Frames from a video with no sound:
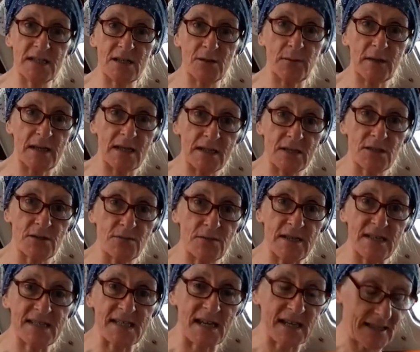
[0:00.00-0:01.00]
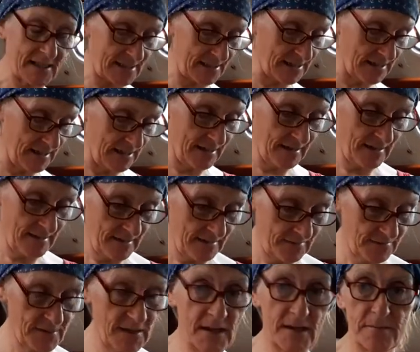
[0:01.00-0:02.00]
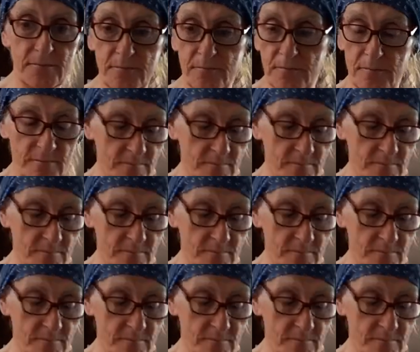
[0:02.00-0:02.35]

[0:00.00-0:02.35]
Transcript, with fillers: till we get to recycling than